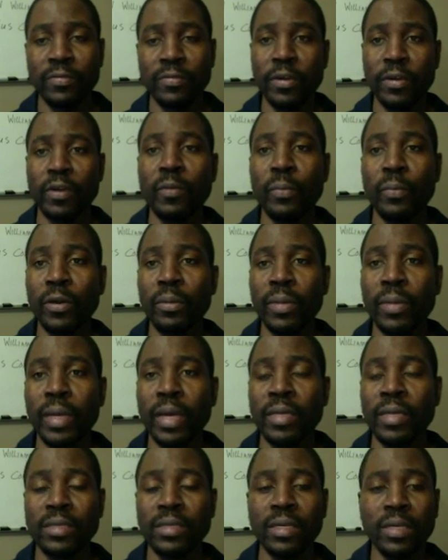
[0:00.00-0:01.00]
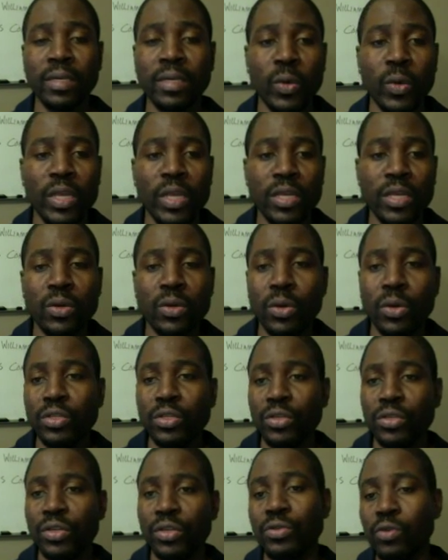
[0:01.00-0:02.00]
It's very important, because when you
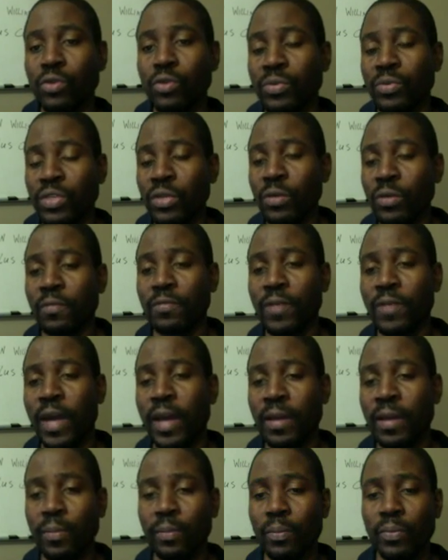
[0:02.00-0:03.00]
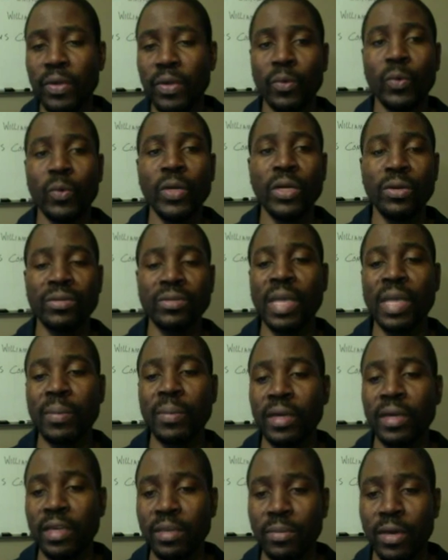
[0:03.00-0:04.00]
go to these groups, you're going to find people with those
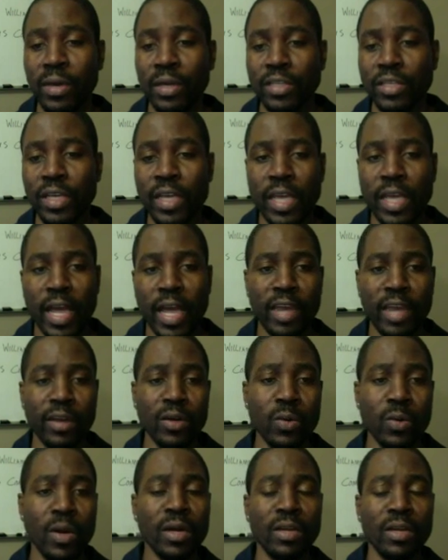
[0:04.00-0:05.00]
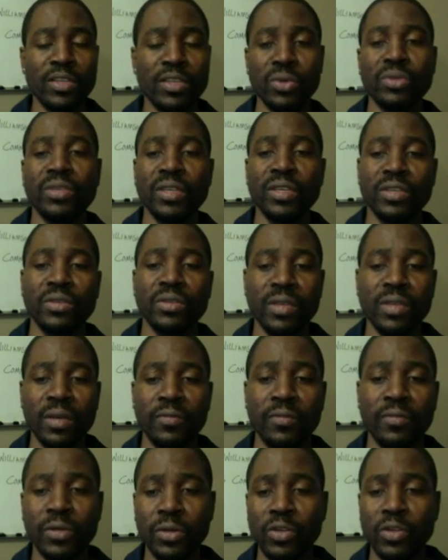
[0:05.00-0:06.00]
type of image, and you don't want to associate
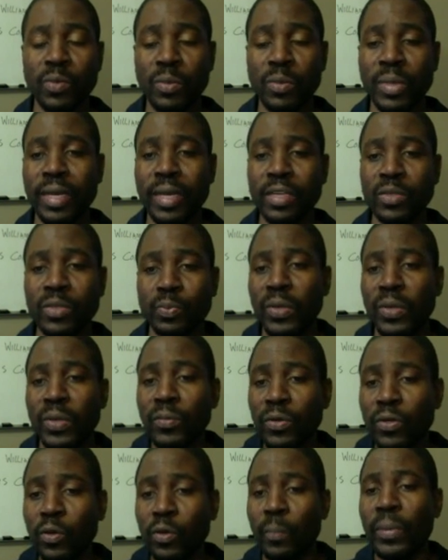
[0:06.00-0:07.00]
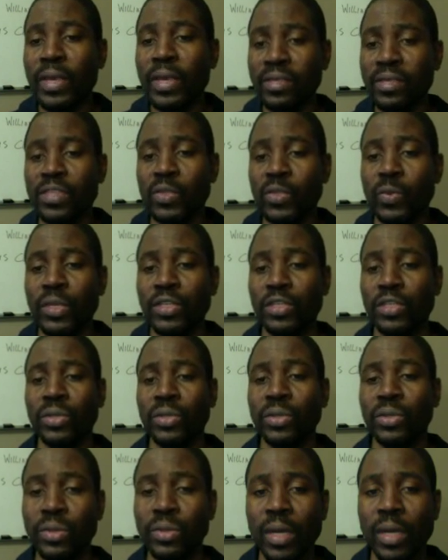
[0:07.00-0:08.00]
yourself with those people, because people do business with
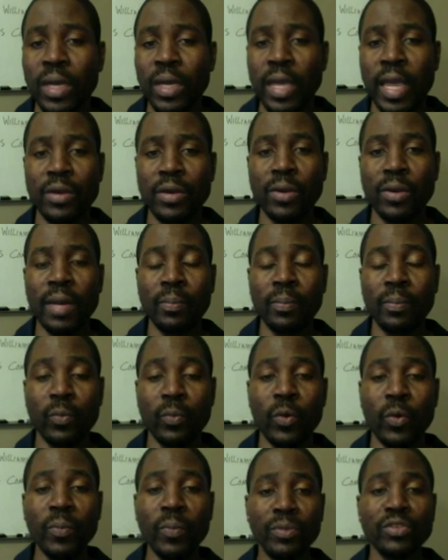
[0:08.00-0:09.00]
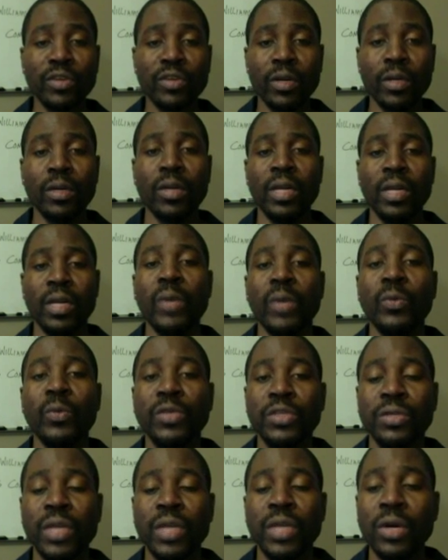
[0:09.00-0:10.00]
you. You know, and when people are trying to connect with
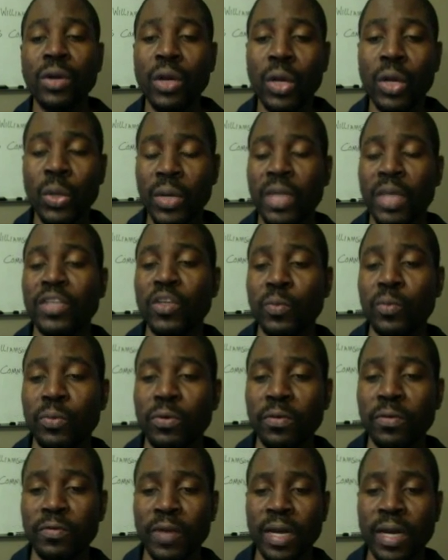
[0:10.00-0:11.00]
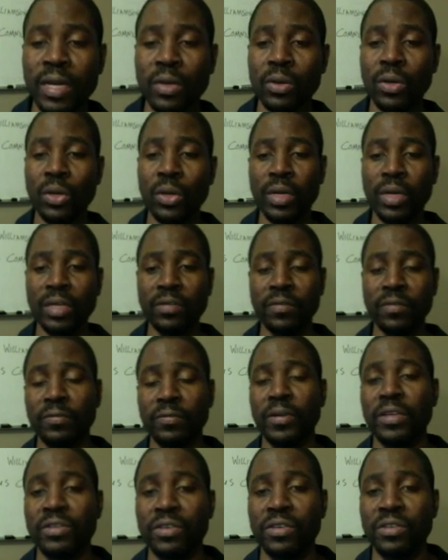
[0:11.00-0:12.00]
you, they're going to look at your profile, they're going to look at your
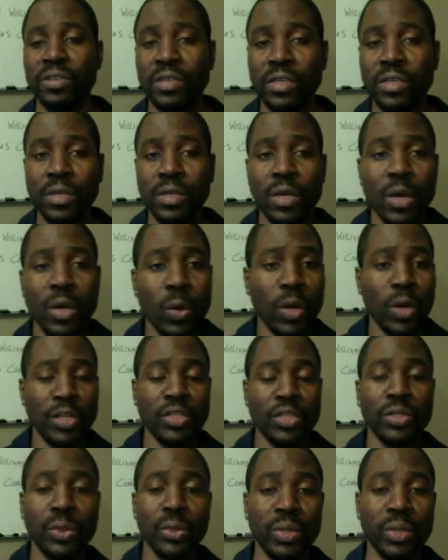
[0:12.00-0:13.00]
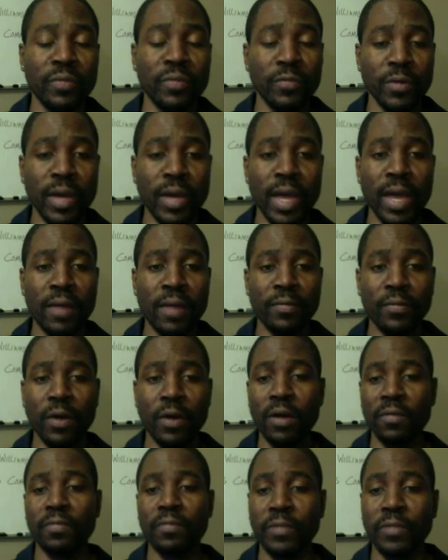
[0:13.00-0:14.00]
friends to see what you're doing. If you have
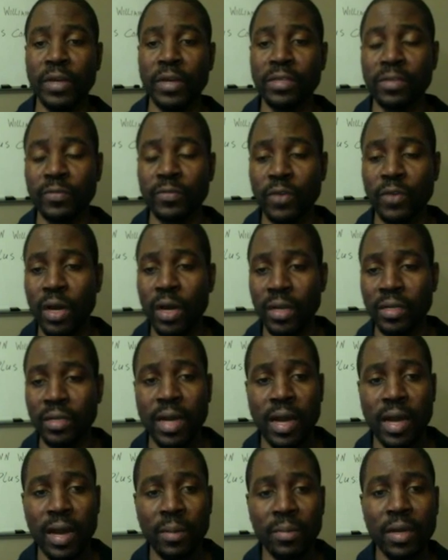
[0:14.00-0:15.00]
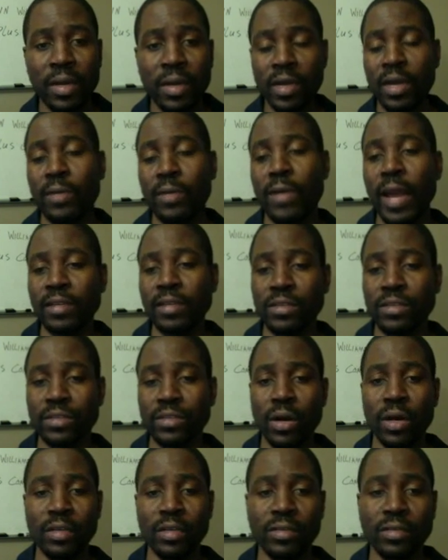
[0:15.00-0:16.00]
all friends of all these
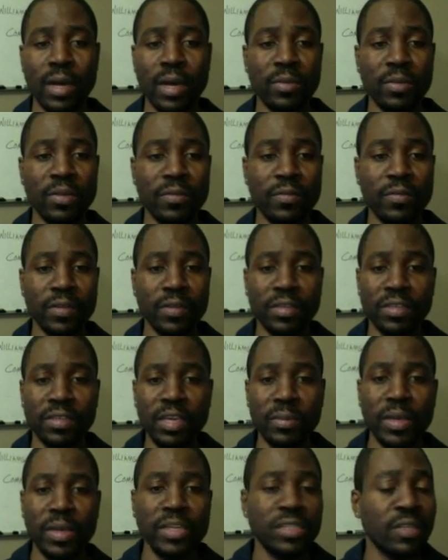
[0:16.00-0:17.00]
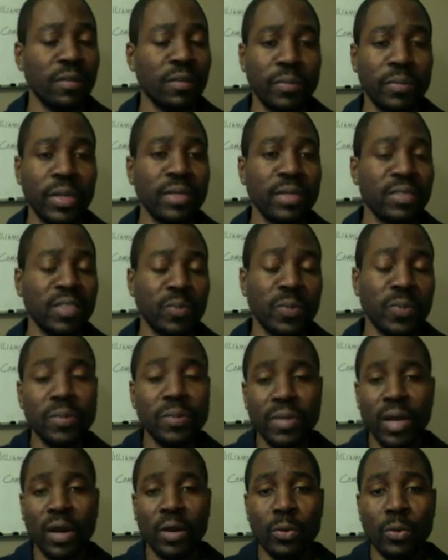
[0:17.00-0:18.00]
characters, all these images of business,
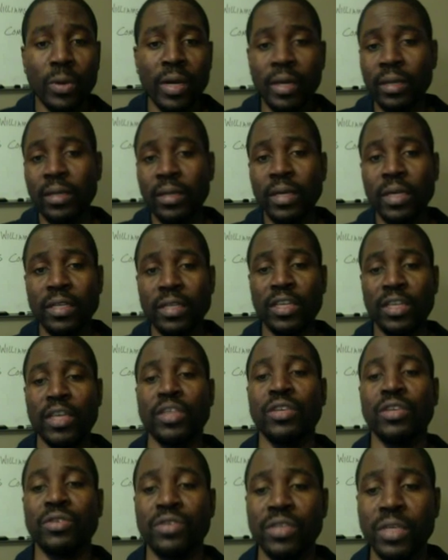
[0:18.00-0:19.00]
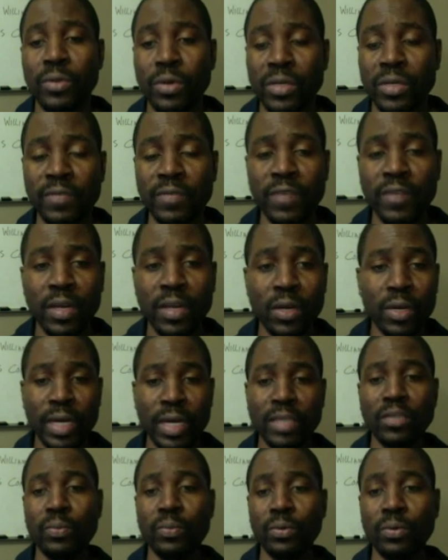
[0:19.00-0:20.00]
people are not going to really take you serious. If they
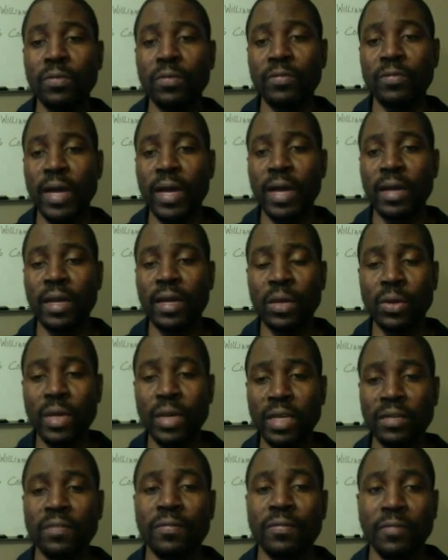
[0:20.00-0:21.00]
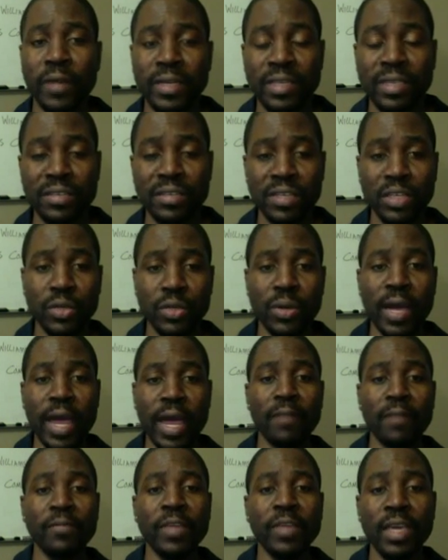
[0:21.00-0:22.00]
look at your profile and they look at your friends and see you
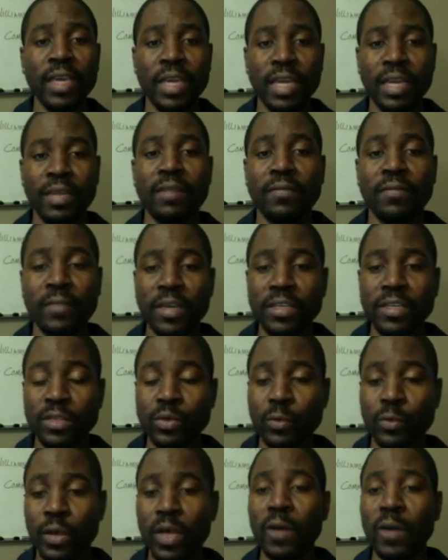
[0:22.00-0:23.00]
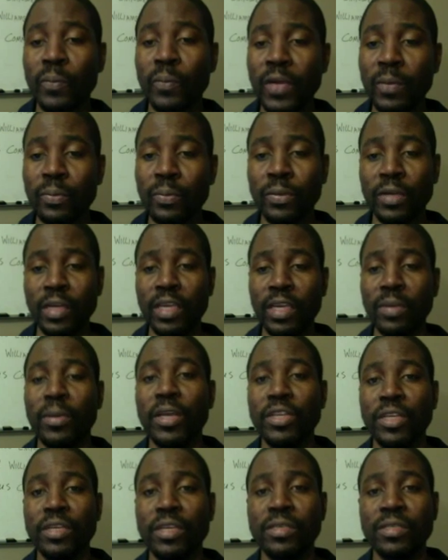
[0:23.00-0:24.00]
have individuals, real people,
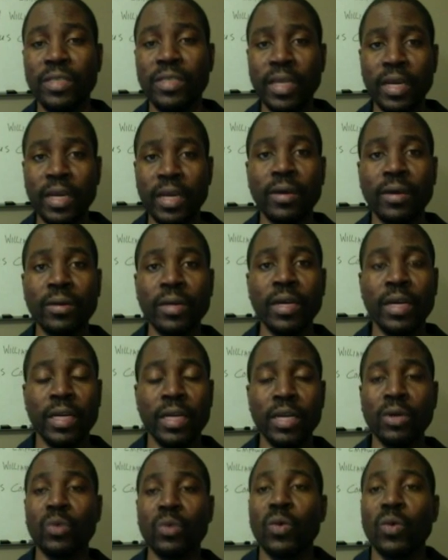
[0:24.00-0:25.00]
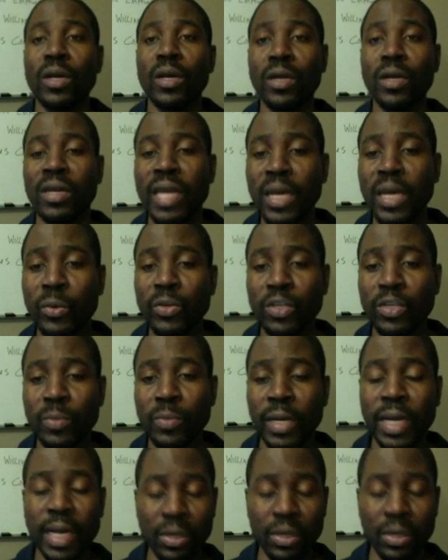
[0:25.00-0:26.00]
images there, they're going to want to connect with you,
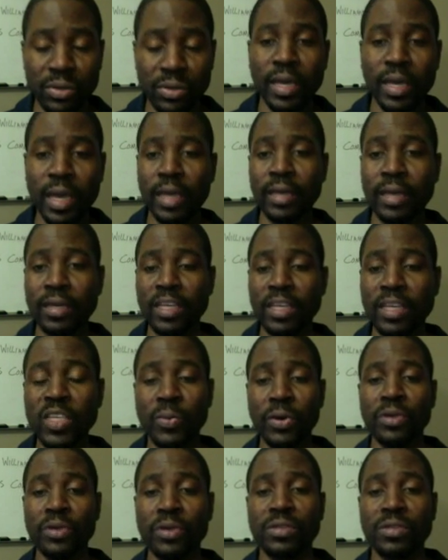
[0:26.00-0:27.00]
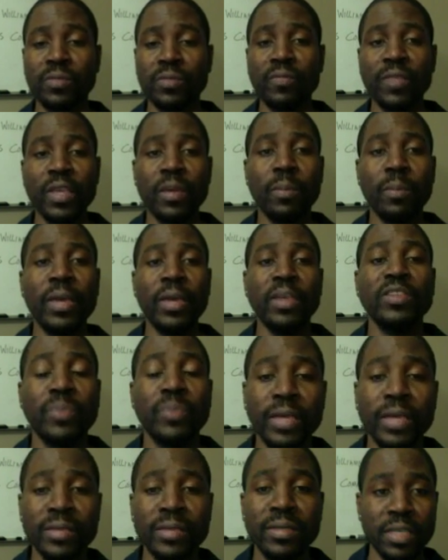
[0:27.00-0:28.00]
because they will say, hey, this person means
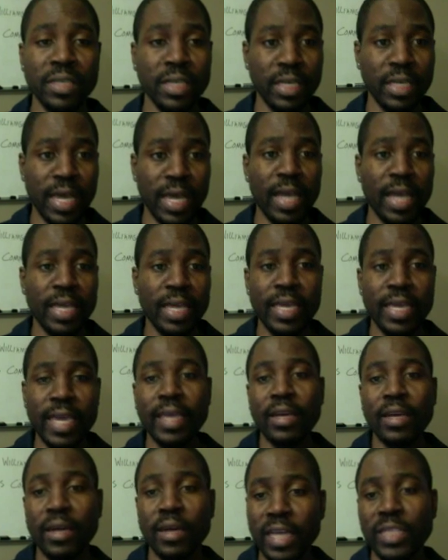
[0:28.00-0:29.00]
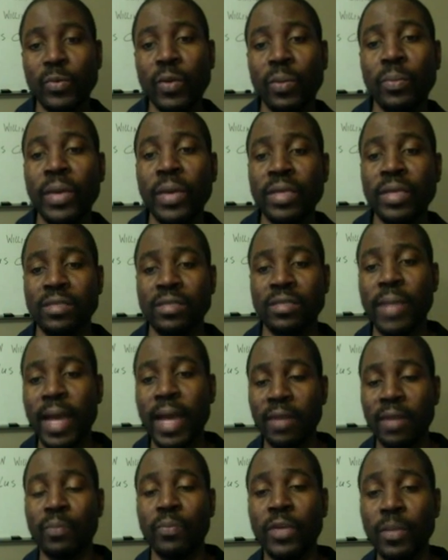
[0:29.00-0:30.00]
business. He connected with
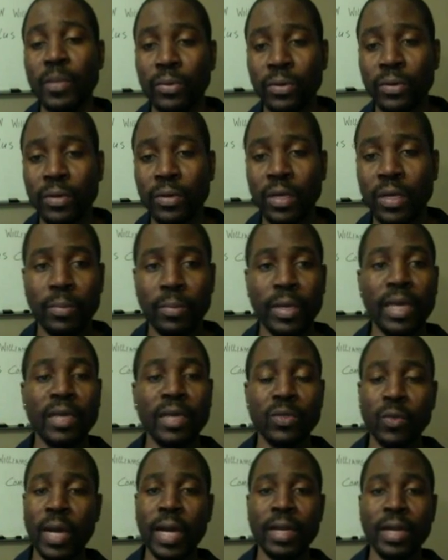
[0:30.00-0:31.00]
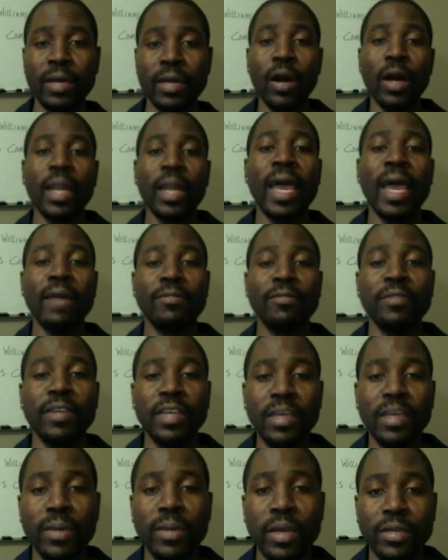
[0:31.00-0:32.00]
business-minded people, because why? They all have an
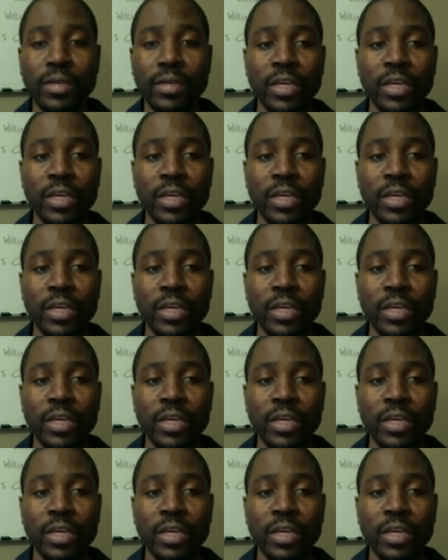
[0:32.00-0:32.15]
image.